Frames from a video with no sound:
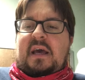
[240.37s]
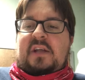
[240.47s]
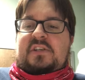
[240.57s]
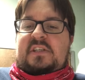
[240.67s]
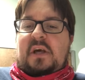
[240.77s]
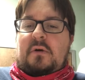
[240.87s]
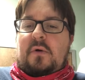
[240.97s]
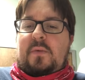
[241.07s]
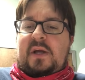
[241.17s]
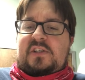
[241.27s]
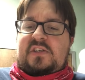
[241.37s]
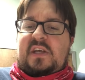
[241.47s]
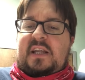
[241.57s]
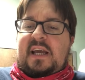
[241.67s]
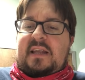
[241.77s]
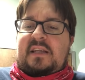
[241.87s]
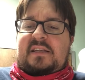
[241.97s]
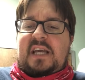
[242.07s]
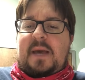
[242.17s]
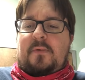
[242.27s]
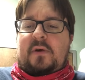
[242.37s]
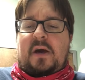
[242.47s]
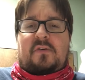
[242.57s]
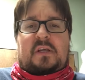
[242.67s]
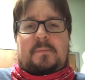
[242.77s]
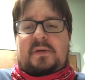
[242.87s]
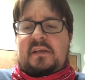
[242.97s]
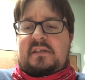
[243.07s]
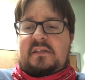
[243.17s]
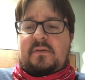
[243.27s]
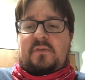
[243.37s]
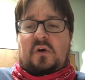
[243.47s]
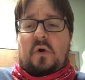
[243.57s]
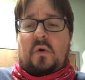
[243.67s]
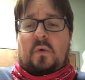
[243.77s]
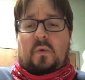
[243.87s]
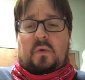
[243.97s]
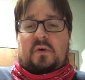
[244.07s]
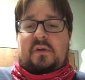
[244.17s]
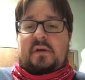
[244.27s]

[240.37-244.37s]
and she saw a witch sitting at a table counting pieces of gold.